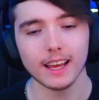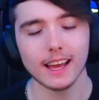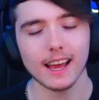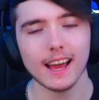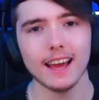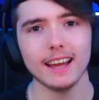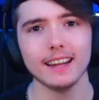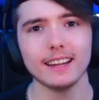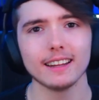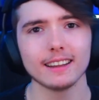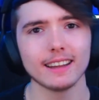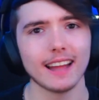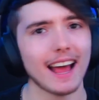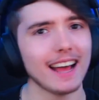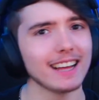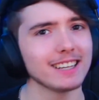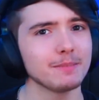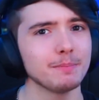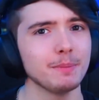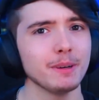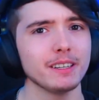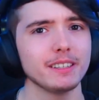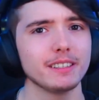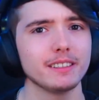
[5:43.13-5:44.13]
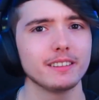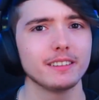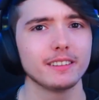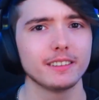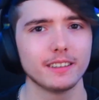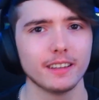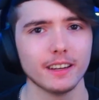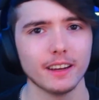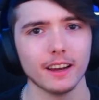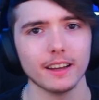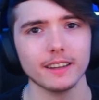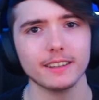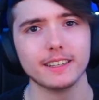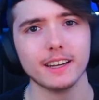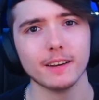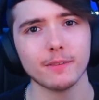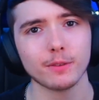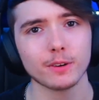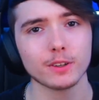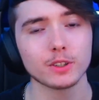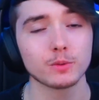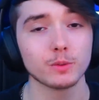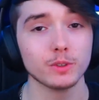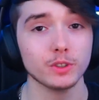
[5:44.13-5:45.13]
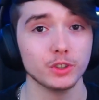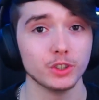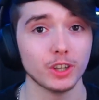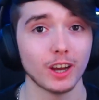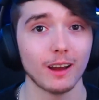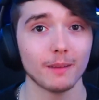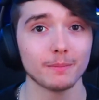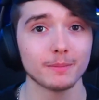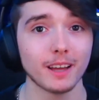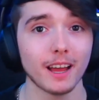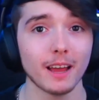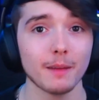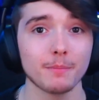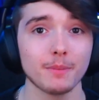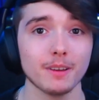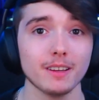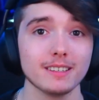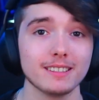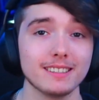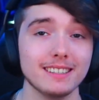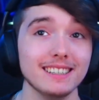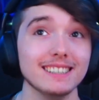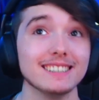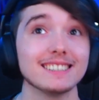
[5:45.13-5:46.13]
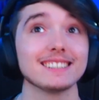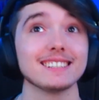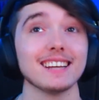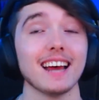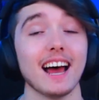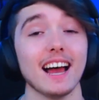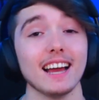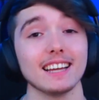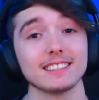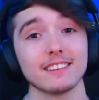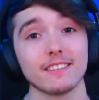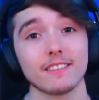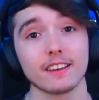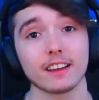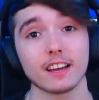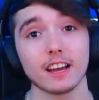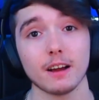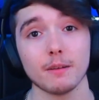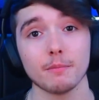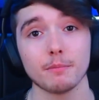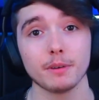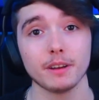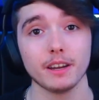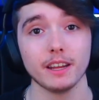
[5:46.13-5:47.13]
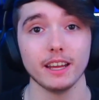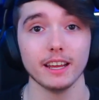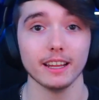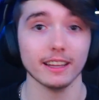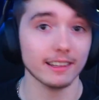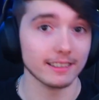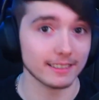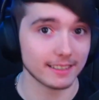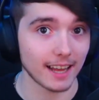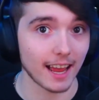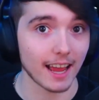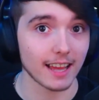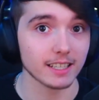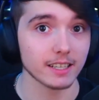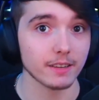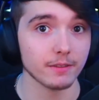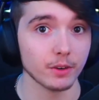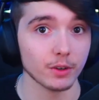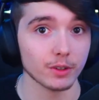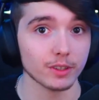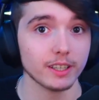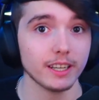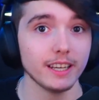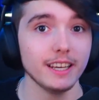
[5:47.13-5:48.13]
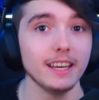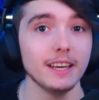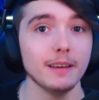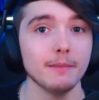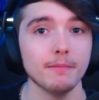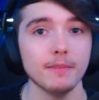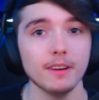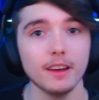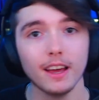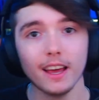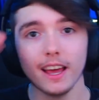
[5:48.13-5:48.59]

And the last big uh, difference with job type is the size of the company and the size of your team.